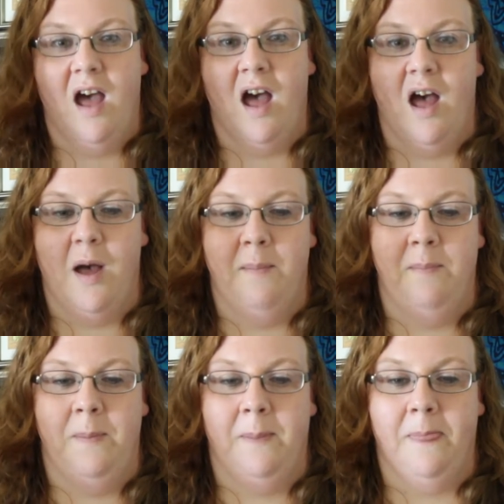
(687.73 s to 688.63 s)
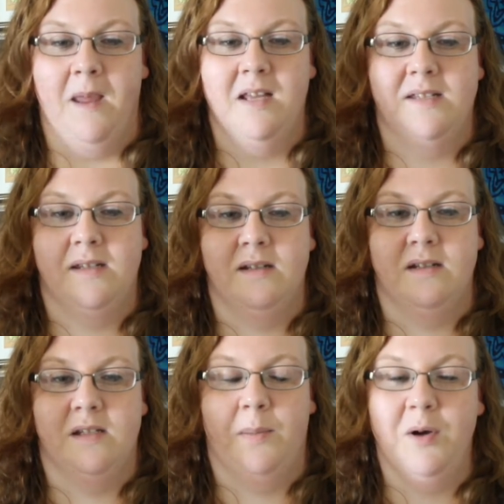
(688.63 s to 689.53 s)
Um, it's
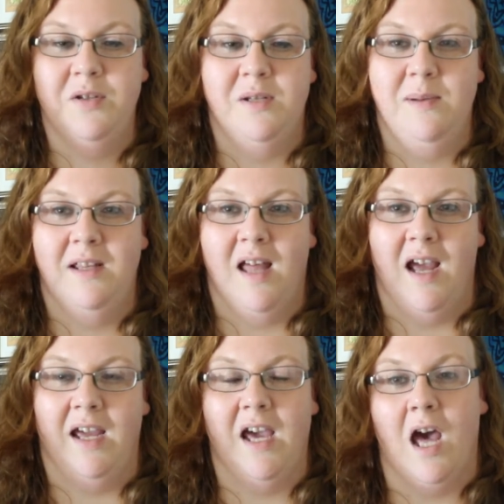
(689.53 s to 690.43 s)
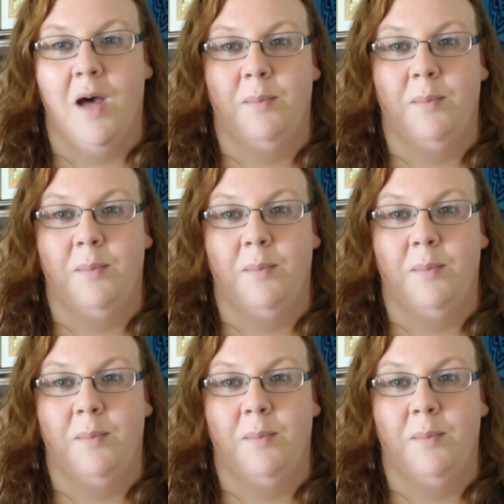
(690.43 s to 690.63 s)
supposed to be like uh,